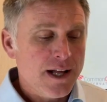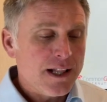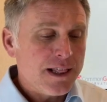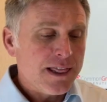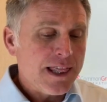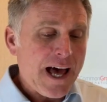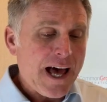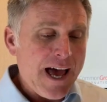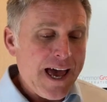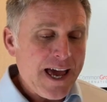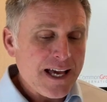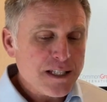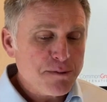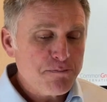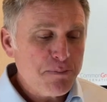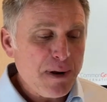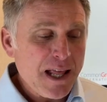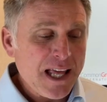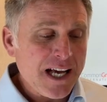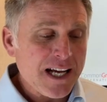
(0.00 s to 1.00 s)
La
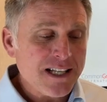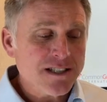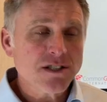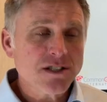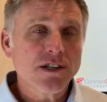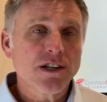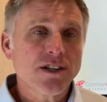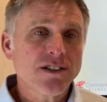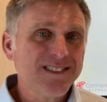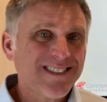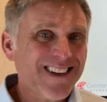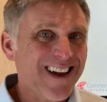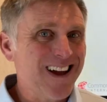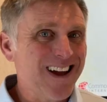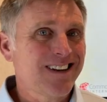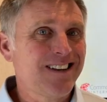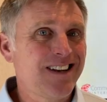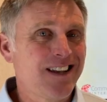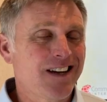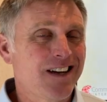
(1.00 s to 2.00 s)
explicación
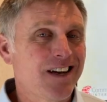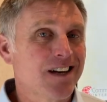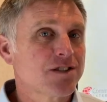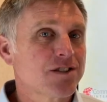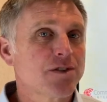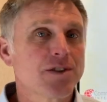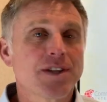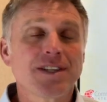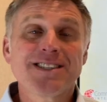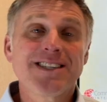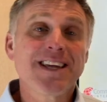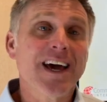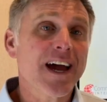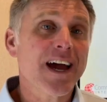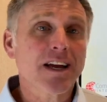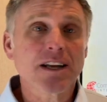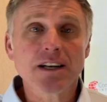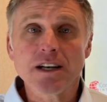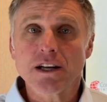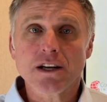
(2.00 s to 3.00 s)
técnica, so the
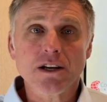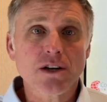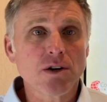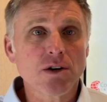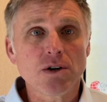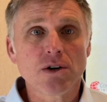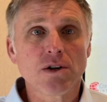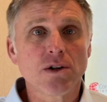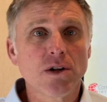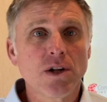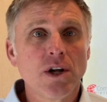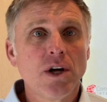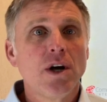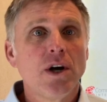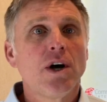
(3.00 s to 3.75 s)
technical